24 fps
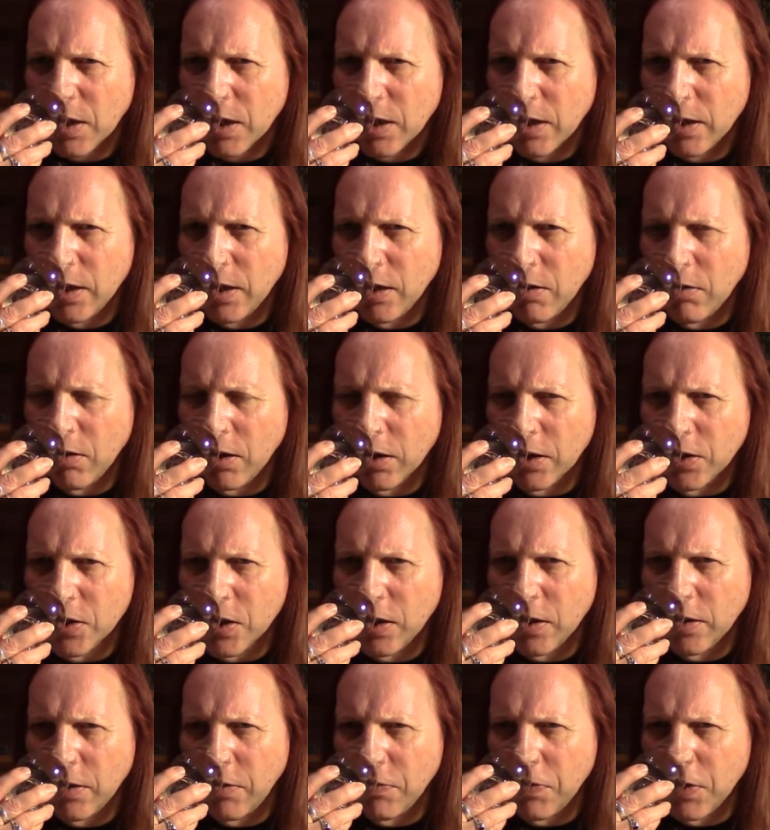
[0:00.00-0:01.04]
you know, like I
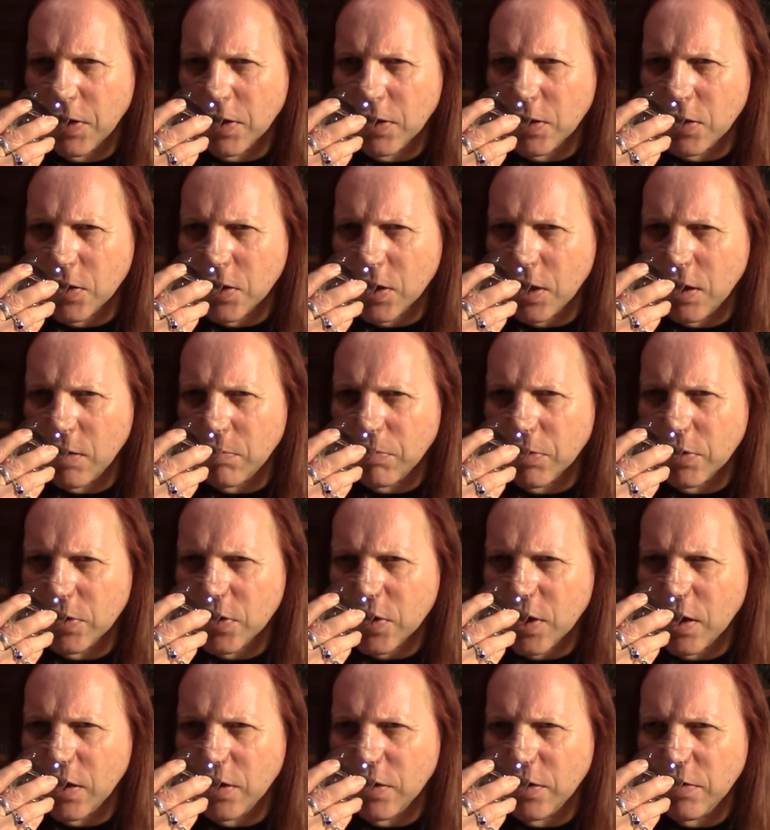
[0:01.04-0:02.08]
said, I don't think the sample has
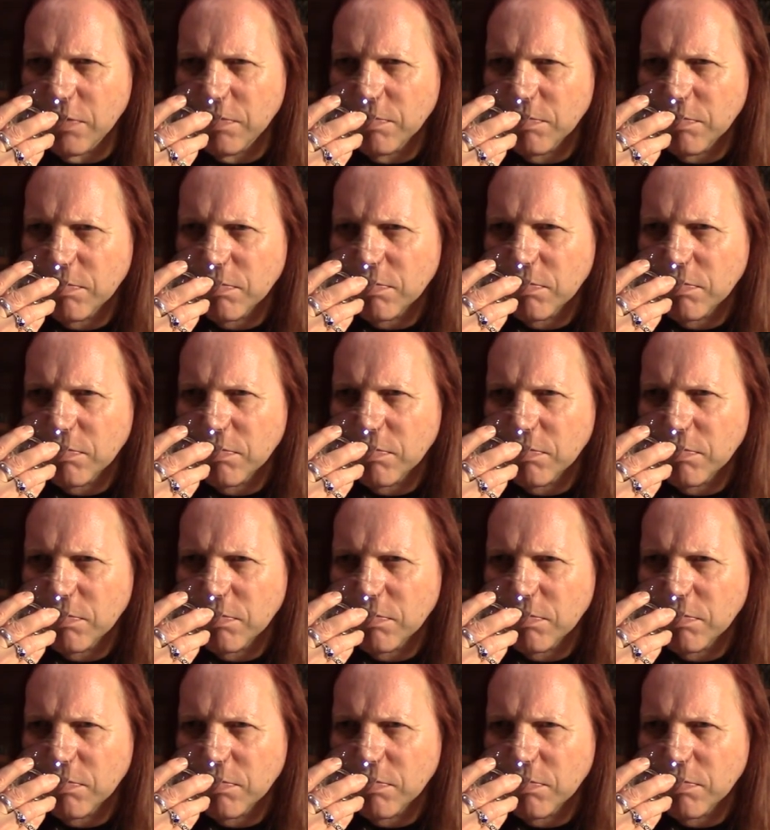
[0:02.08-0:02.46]
kind of,